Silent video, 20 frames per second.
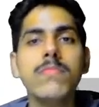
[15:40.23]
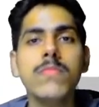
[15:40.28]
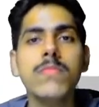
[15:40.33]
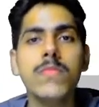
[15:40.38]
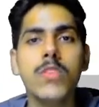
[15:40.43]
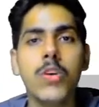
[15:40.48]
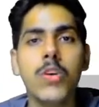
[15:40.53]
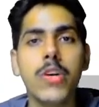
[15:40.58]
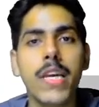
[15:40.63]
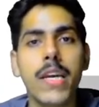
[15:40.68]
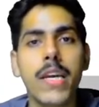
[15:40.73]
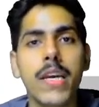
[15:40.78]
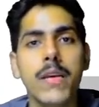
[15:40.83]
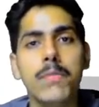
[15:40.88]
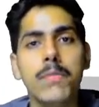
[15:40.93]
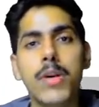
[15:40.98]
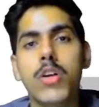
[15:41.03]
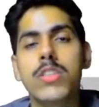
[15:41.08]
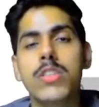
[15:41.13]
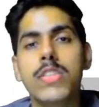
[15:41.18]
Okay,
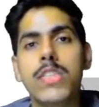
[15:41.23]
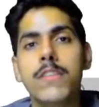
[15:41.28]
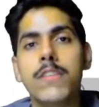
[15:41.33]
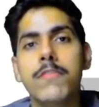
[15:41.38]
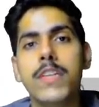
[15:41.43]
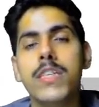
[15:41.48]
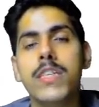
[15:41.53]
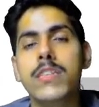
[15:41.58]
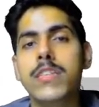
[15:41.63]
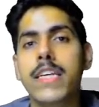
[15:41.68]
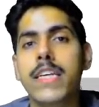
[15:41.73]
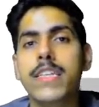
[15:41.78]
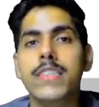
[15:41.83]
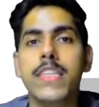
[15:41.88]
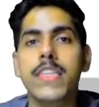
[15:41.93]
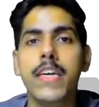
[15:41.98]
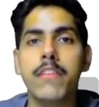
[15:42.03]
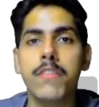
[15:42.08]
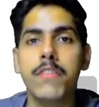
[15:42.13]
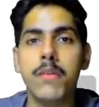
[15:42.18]
because in the worst case there
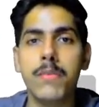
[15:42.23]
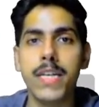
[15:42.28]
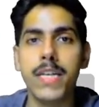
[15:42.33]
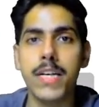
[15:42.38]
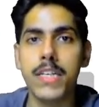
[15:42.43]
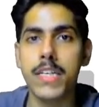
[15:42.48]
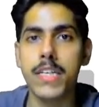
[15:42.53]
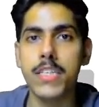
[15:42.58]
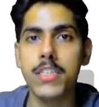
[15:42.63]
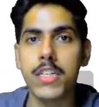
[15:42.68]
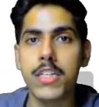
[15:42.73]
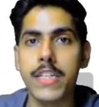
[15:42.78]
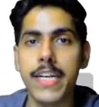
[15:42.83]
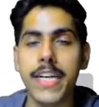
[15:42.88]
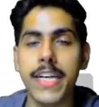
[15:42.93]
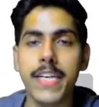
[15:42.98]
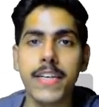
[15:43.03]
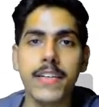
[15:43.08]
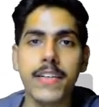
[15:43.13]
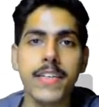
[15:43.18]
will be a degenerate
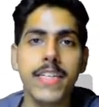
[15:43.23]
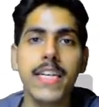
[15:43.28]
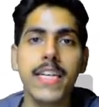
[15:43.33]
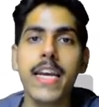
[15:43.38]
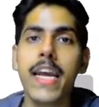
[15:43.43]
tree